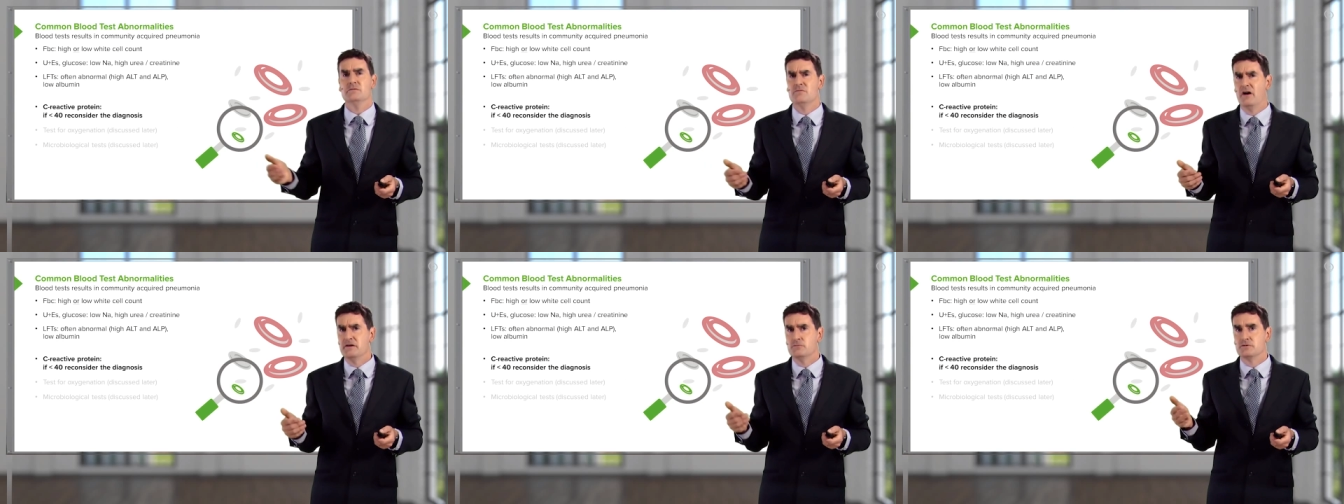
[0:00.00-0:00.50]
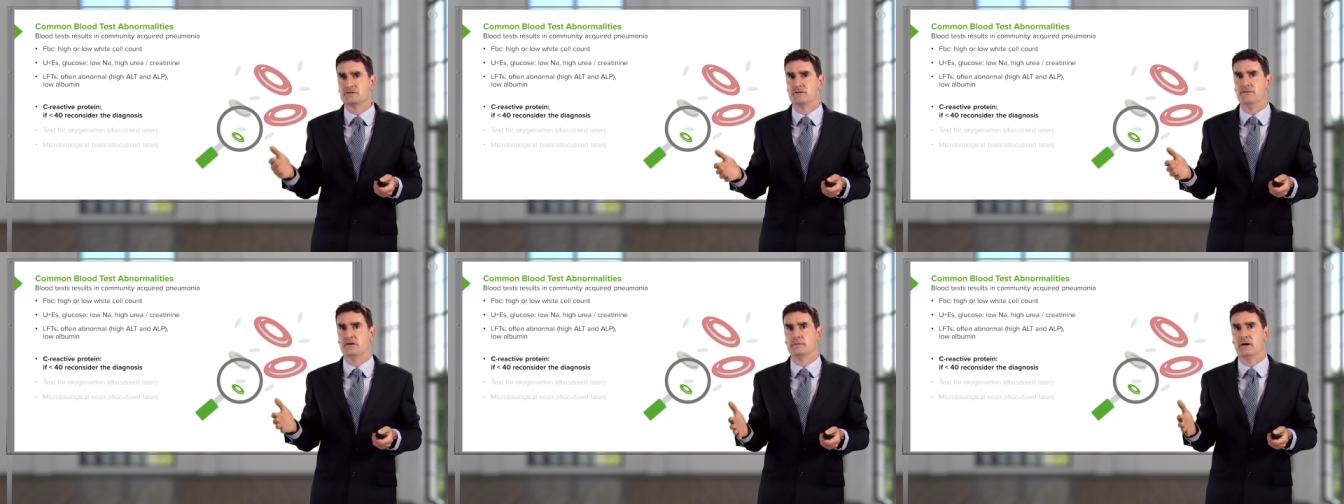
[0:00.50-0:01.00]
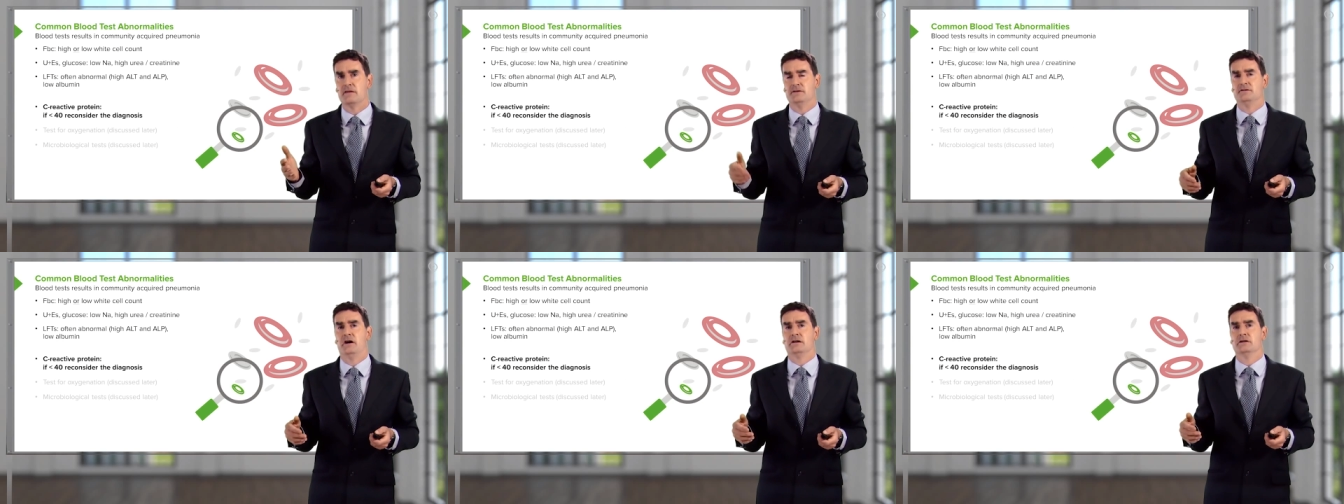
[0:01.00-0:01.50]
you might want to think about
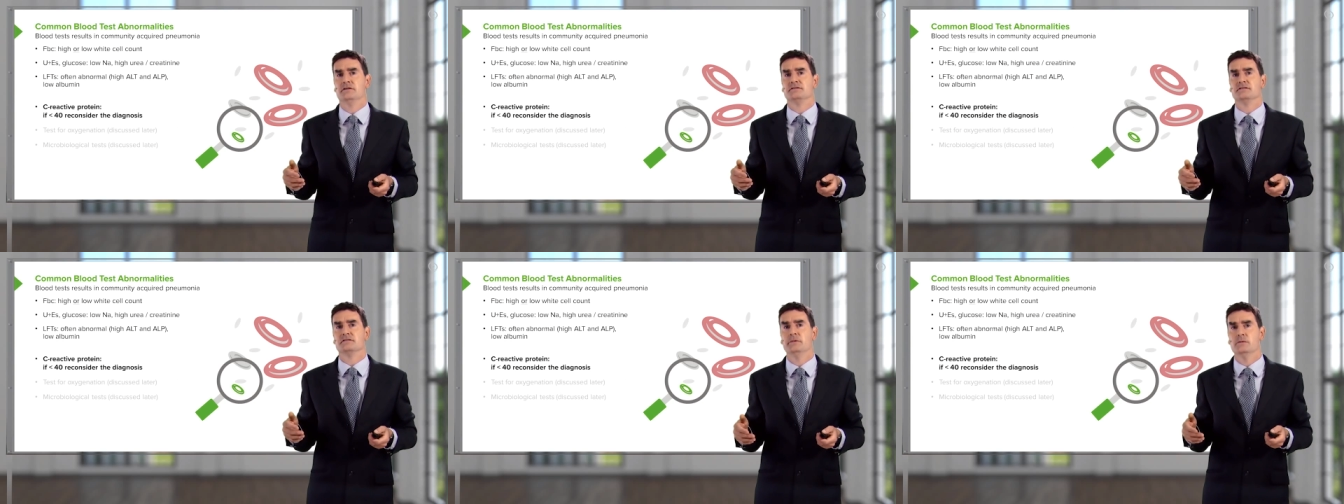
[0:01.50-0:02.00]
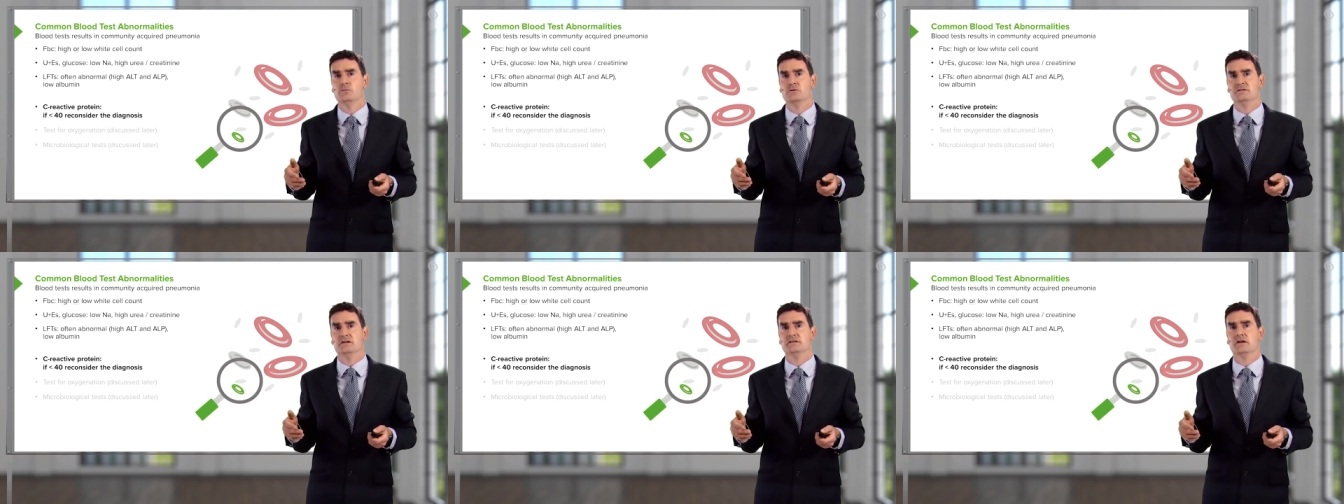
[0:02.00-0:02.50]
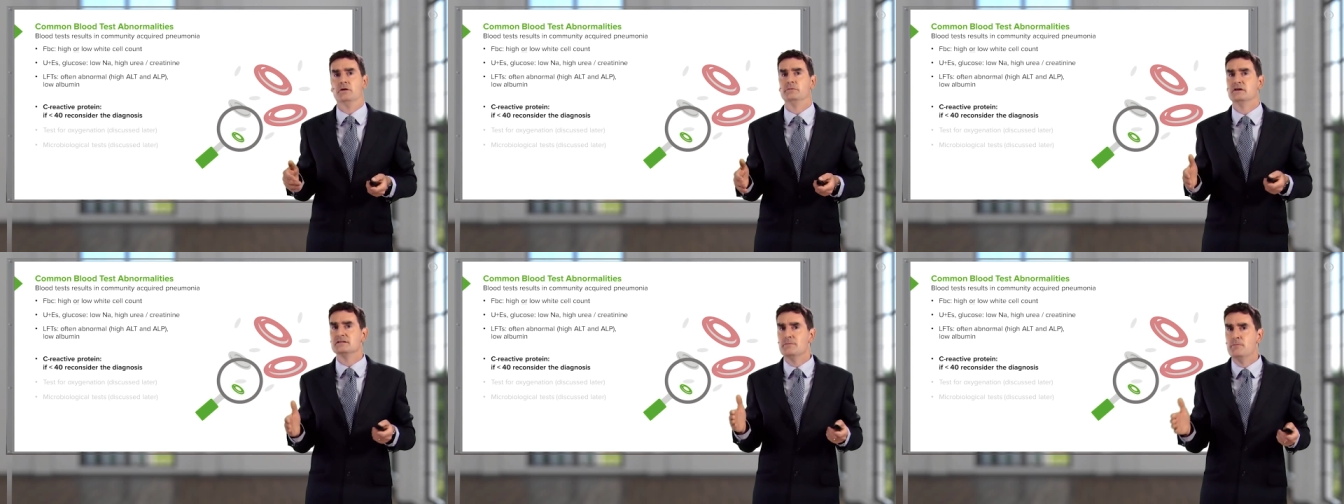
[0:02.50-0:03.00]
the diagnosis in a bit more detail
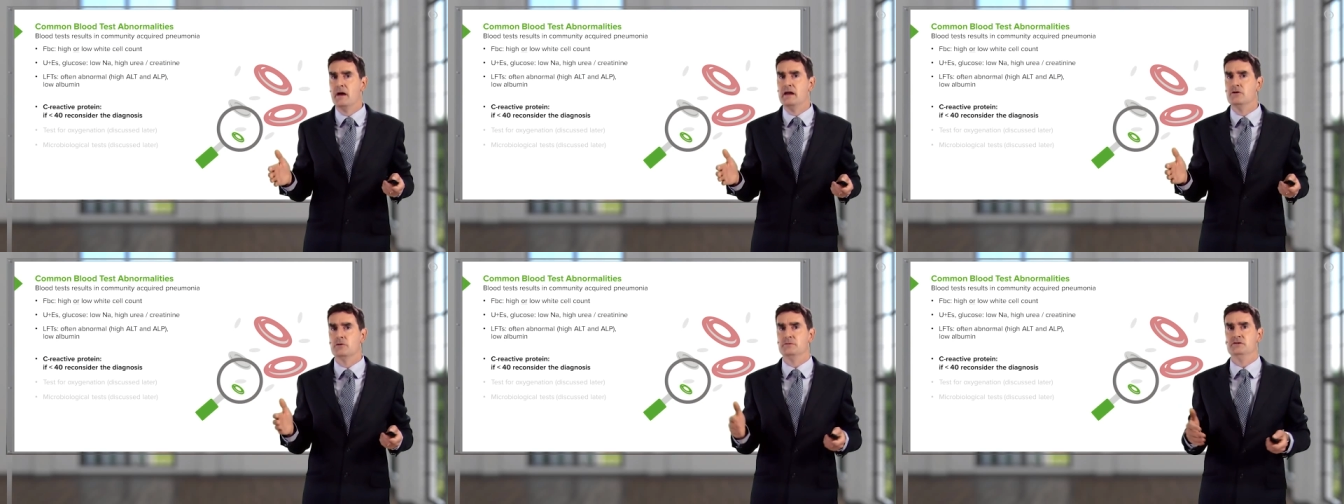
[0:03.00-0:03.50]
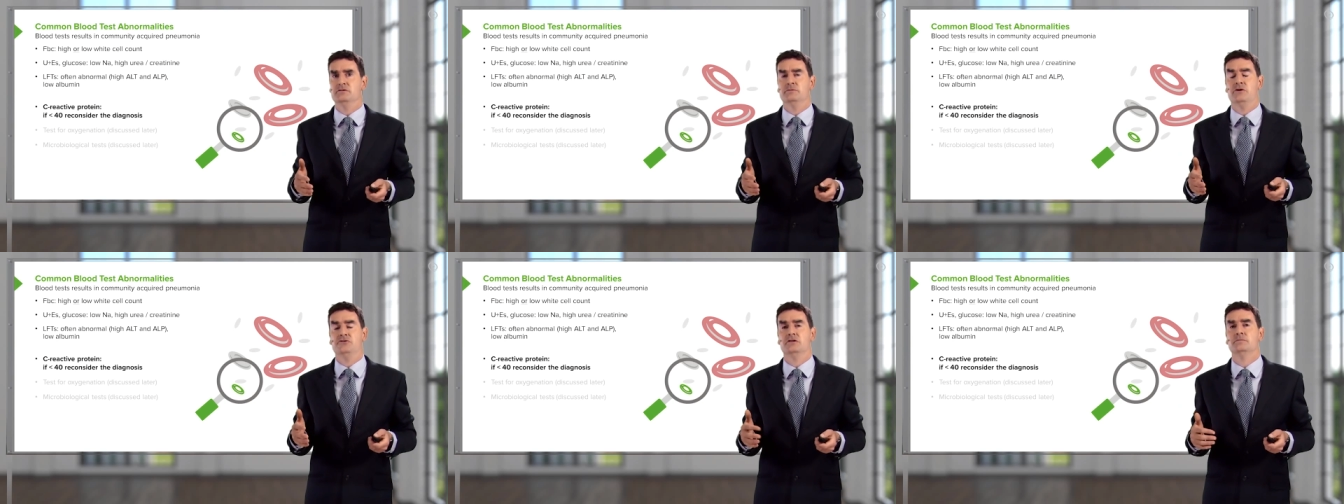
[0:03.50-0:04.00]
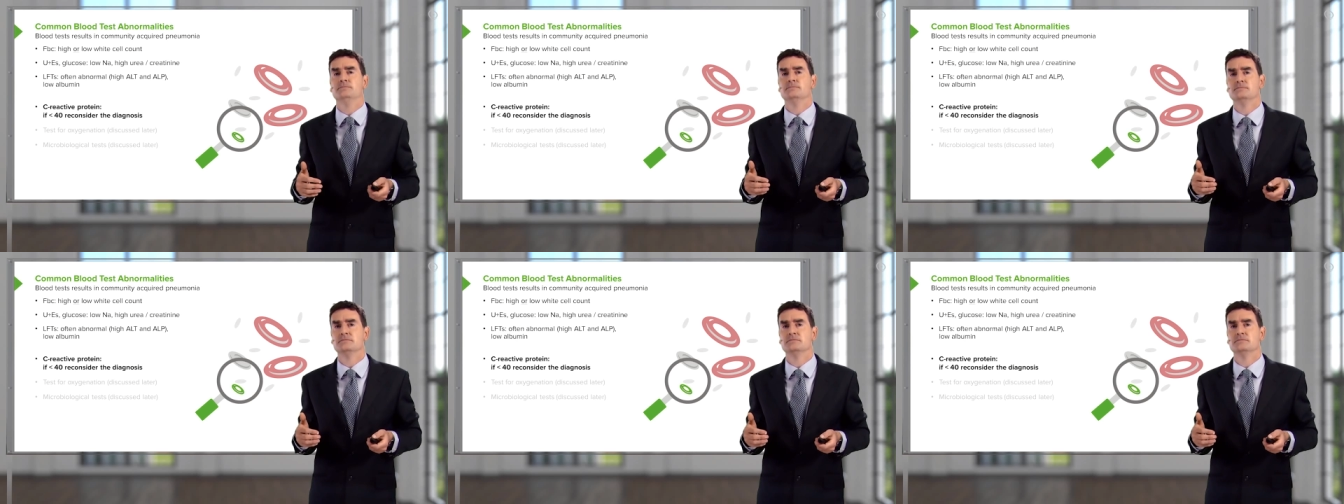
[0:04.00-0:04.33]
because it may not be pneumonia.